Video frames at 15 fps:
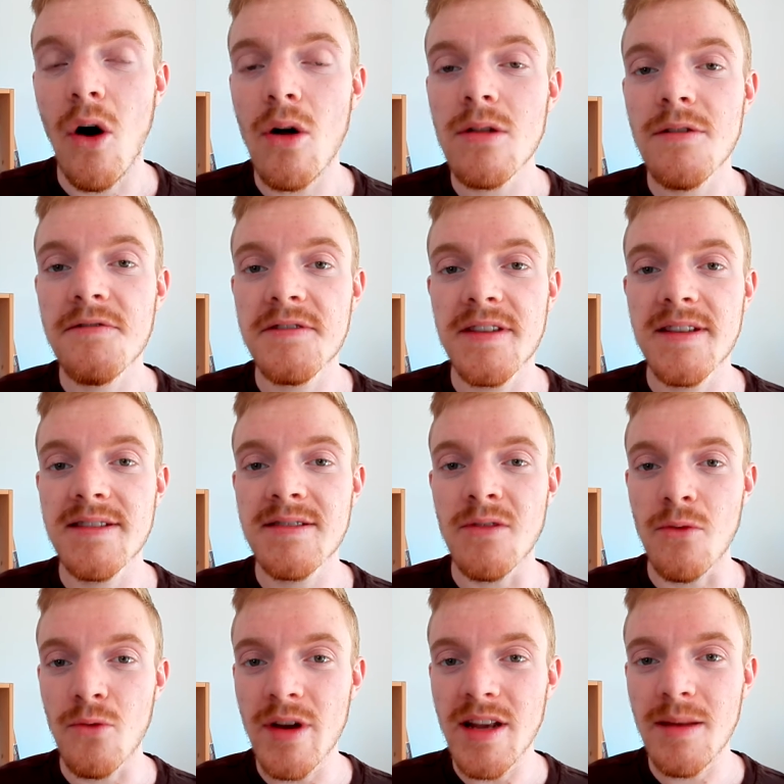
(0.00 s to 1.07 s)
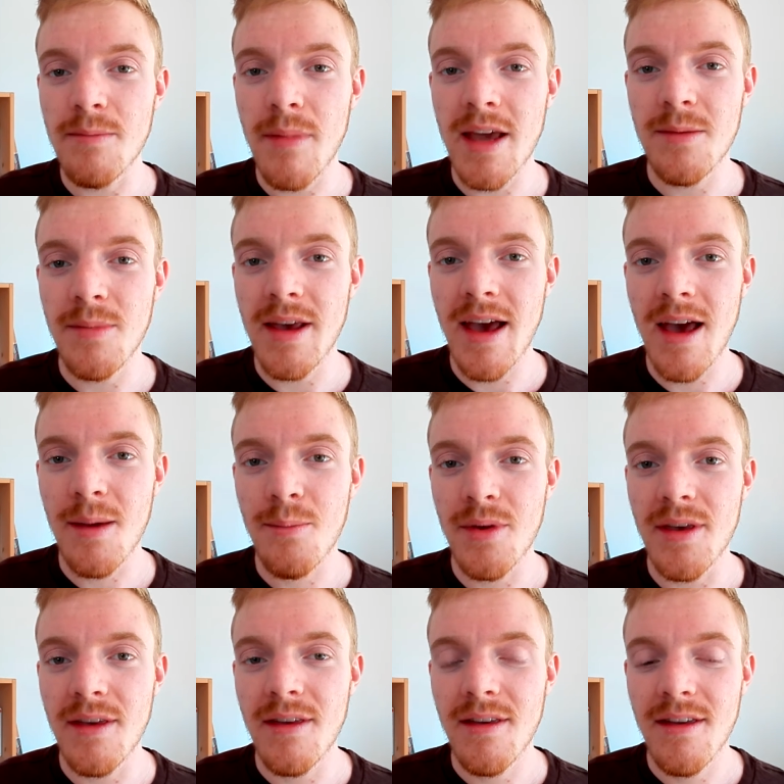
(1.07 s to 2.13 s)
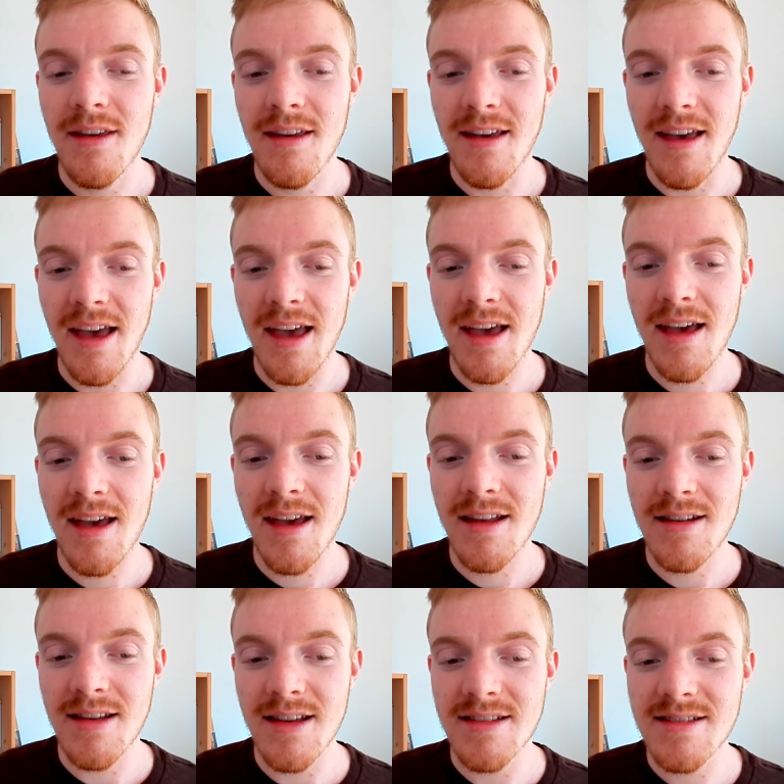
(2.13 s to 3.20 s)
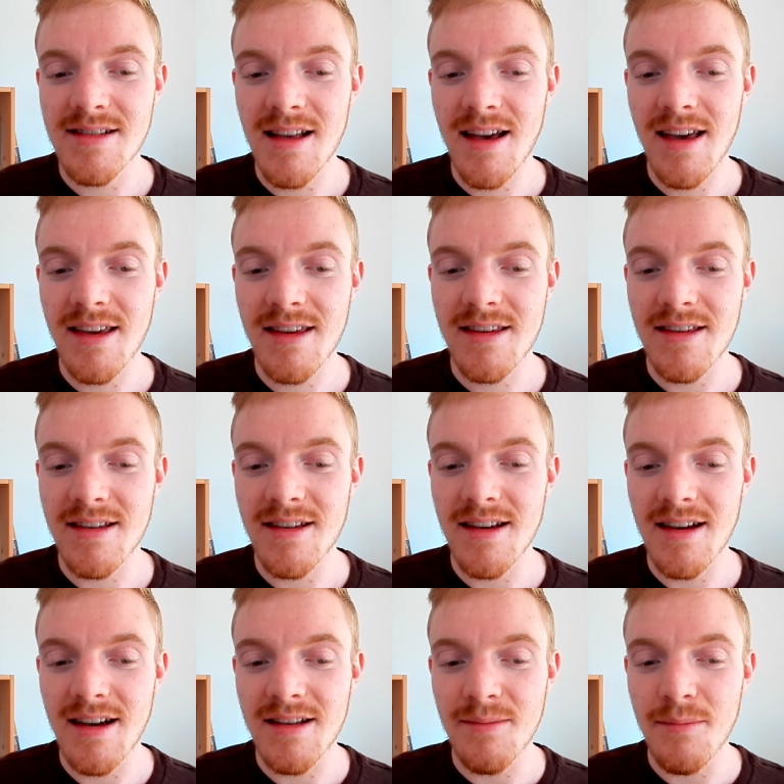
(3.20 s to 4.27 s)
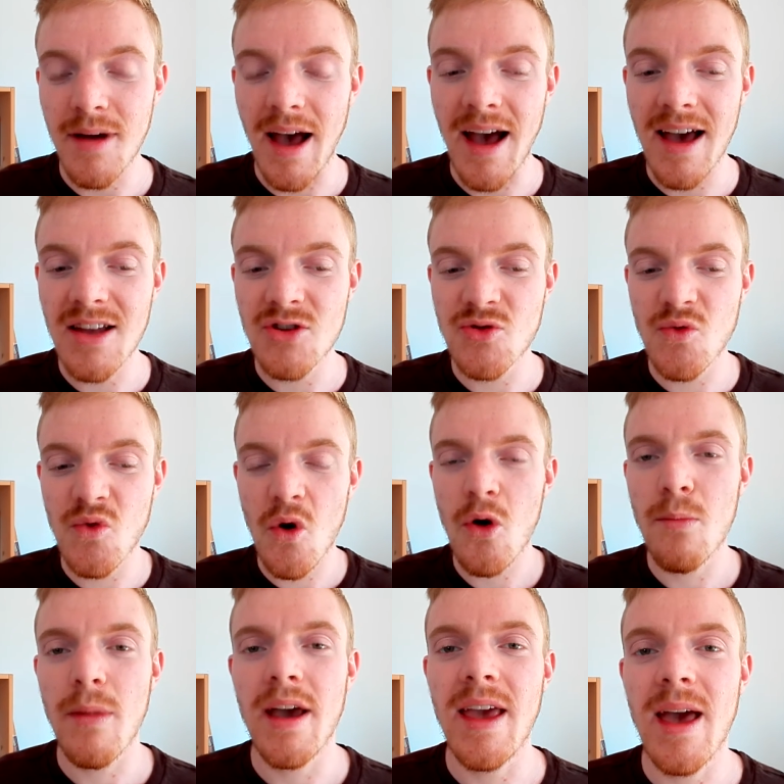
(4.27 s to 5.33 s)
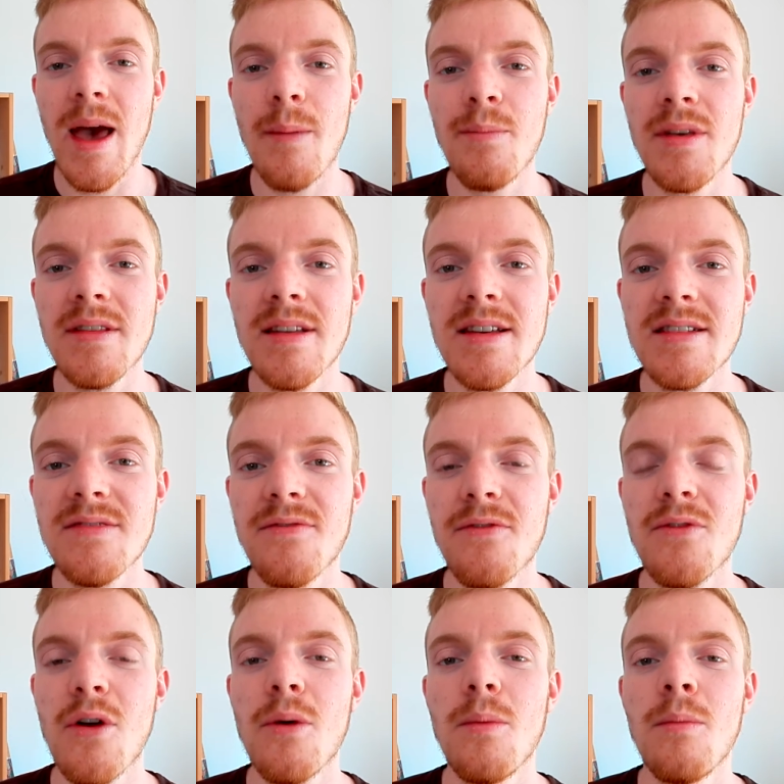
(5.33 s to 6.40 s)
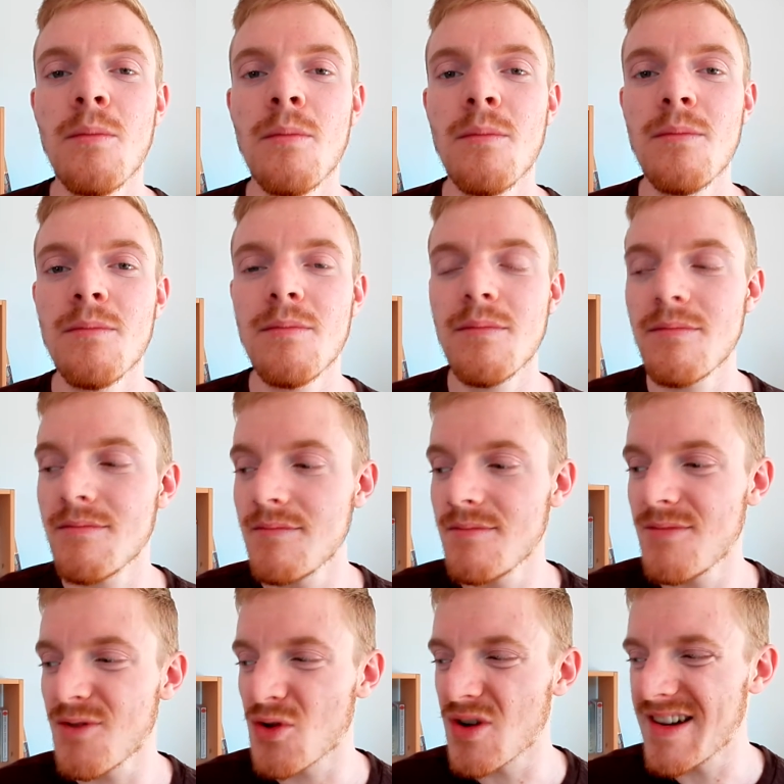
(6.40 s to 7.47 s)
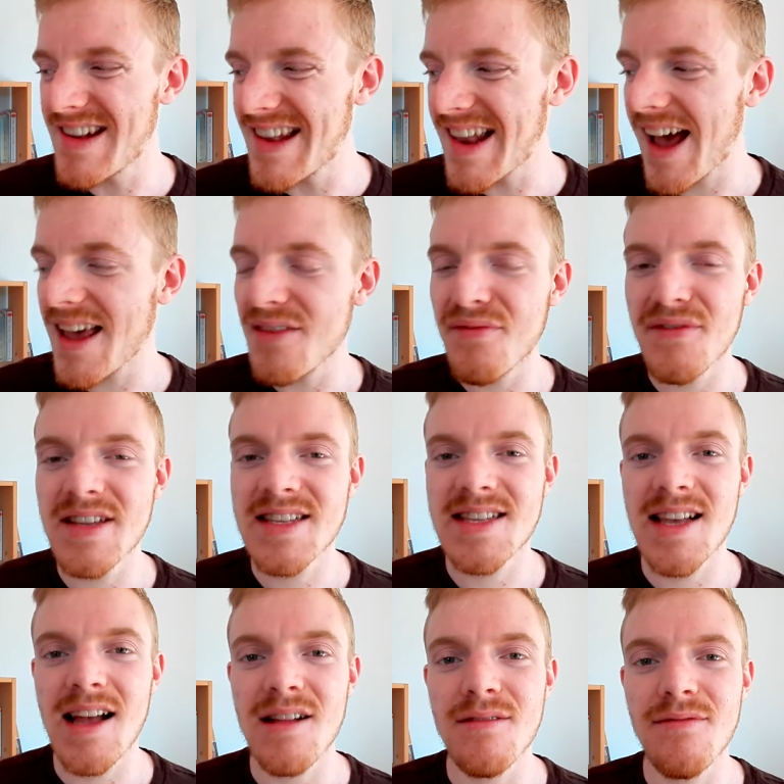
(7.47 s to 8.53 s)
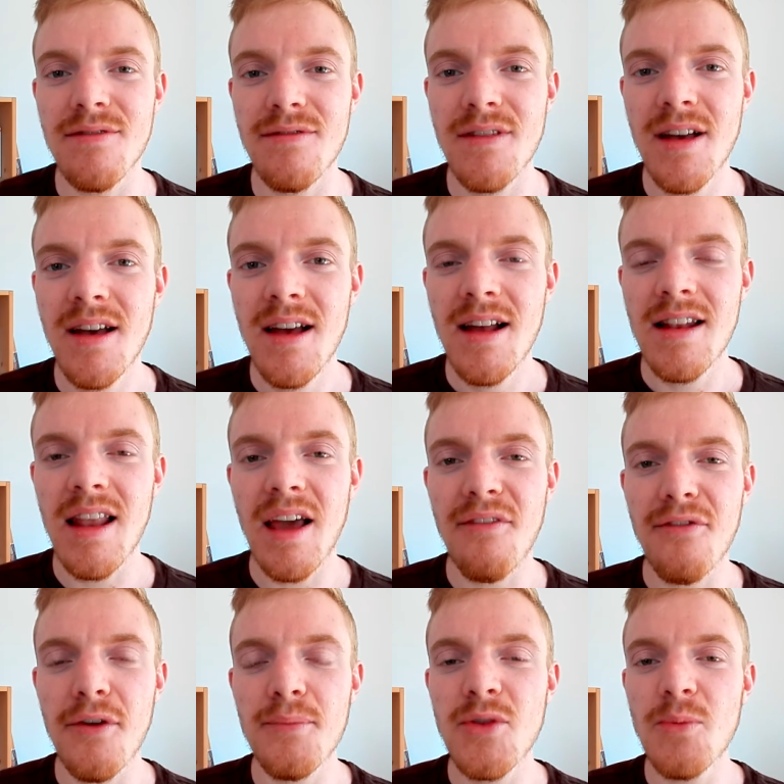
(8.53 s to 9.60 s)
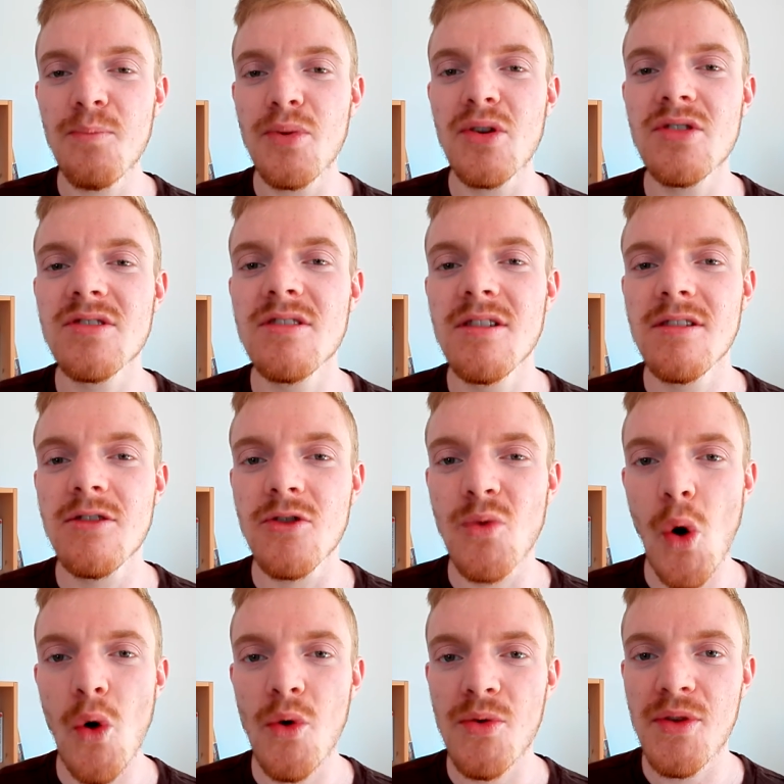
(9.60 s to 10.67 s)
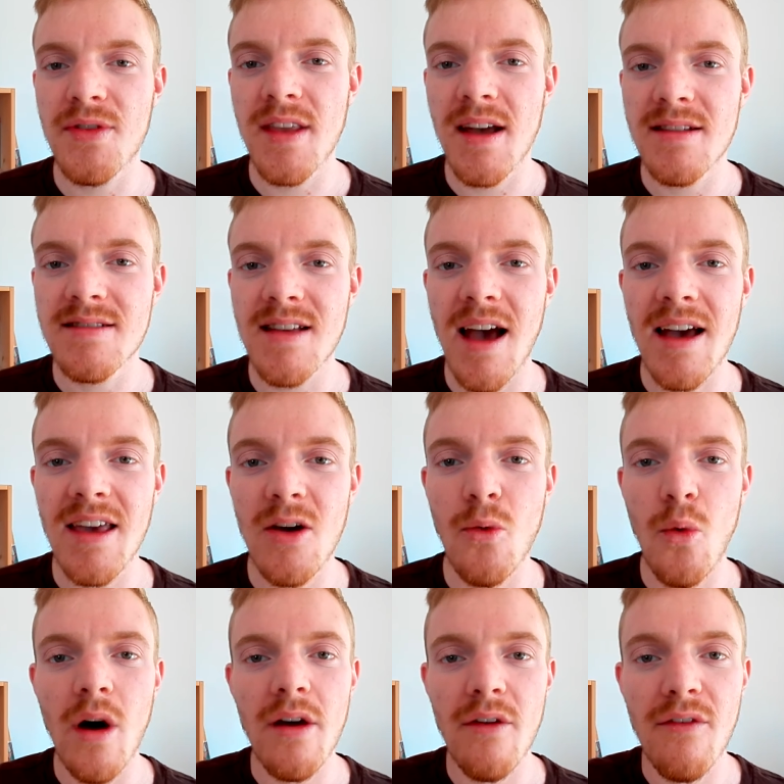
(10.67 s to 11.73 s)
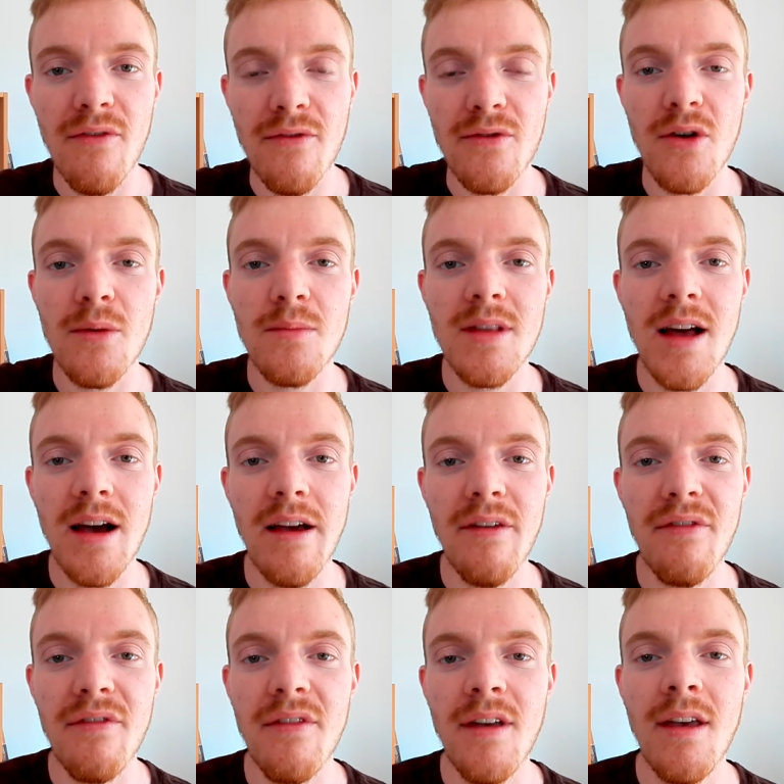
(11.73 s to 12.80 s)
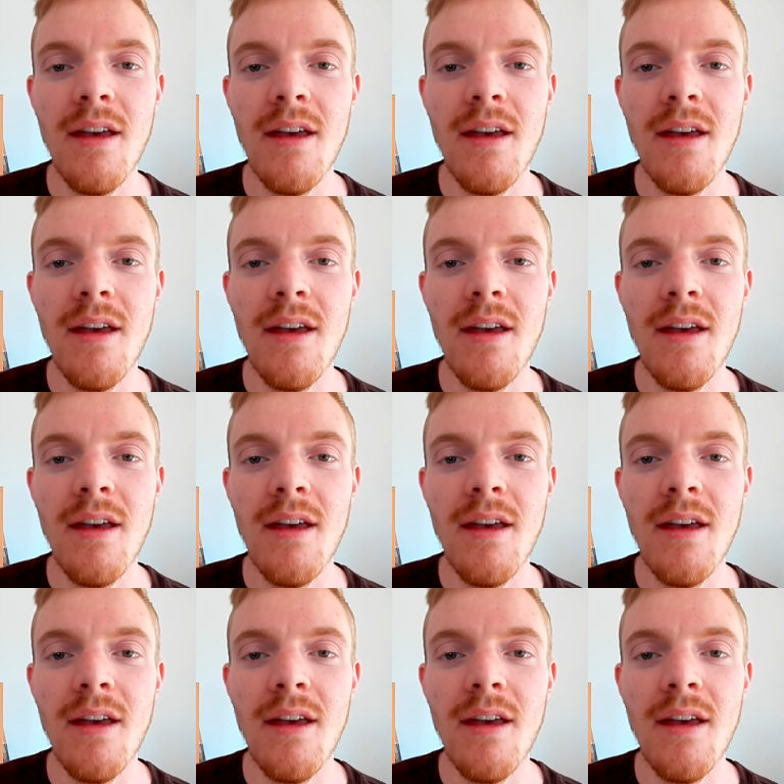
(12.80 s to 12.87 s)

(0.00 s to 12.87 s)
all of this really made me happy. And it's like I draw my happiness from life itself, like from the personal growth that I acquire from life.